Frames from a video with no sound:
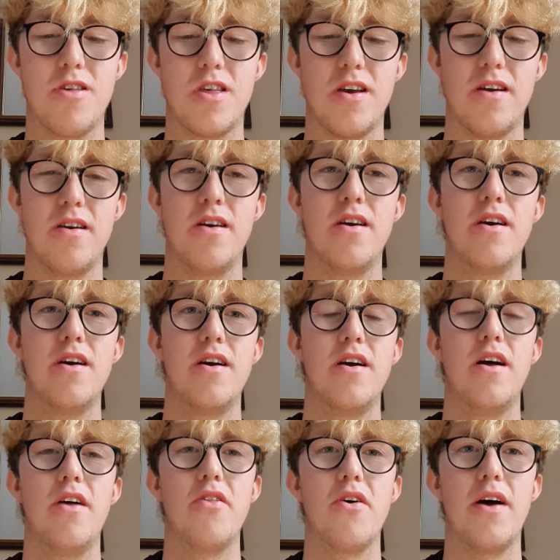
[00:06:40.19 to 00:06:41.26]
So I
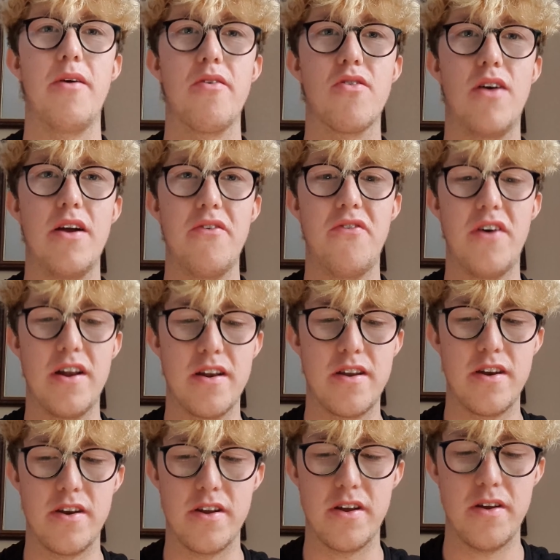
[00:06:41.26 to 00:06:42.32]
thought that was quite fun
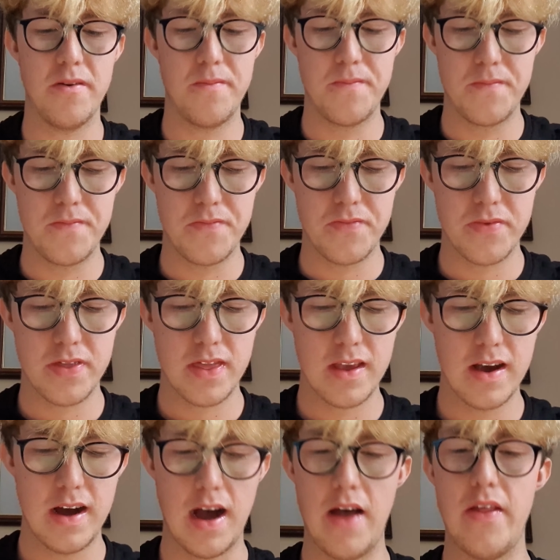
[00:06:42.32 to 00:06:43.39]
to do.
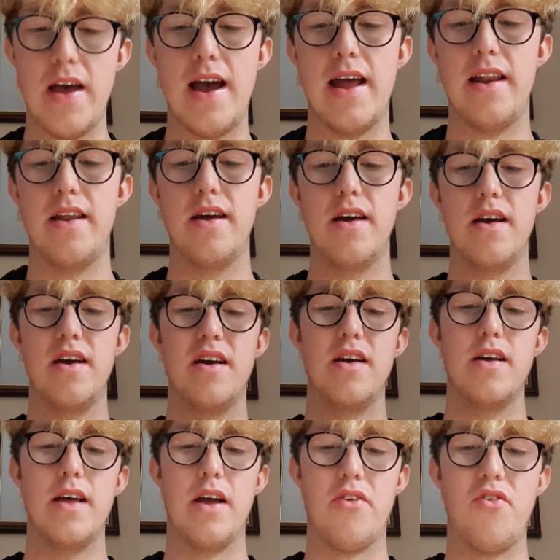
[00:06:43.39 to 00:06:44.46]
And then
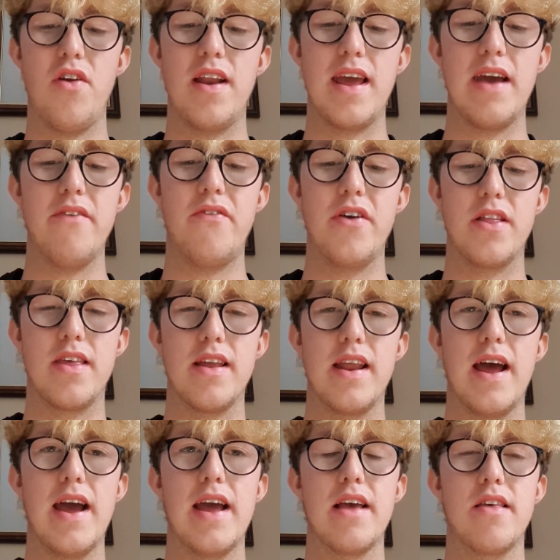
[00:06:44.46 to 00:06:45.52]
that's really it for
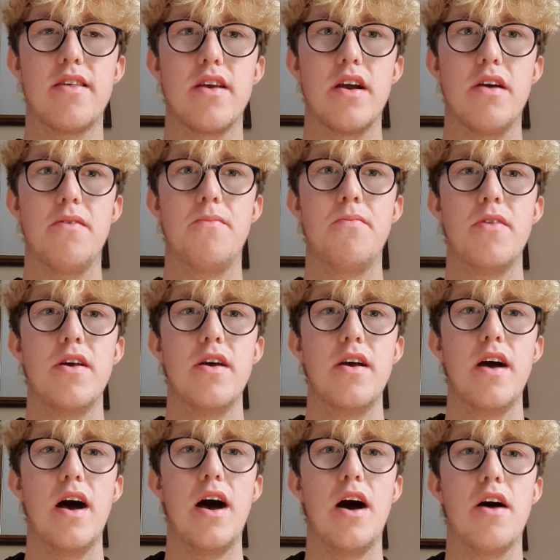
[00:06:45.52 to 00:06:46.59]
today. So
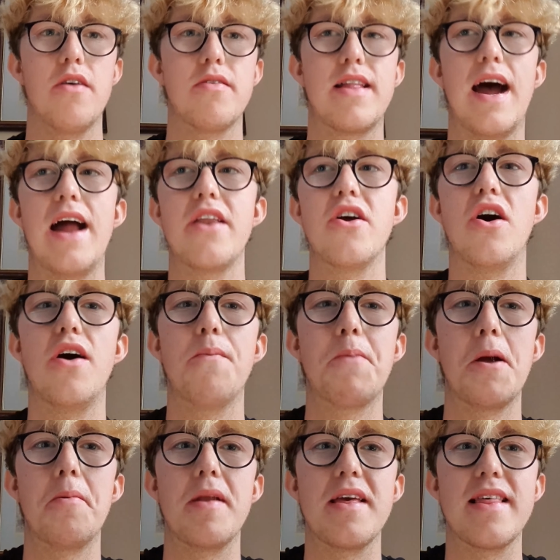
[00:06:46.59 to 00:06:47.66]
Daniel will
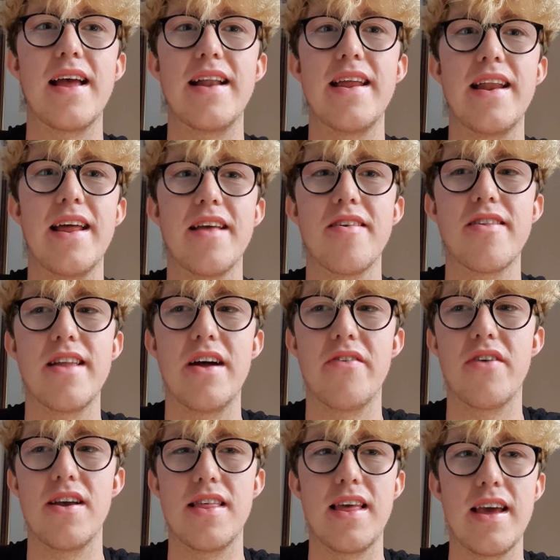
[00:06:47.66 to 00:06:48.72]
probably send in his stuff
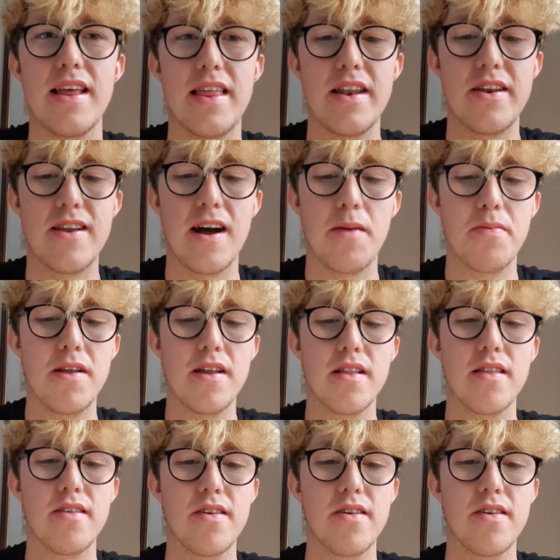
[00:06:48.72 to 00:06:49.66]
because he's in Dublin.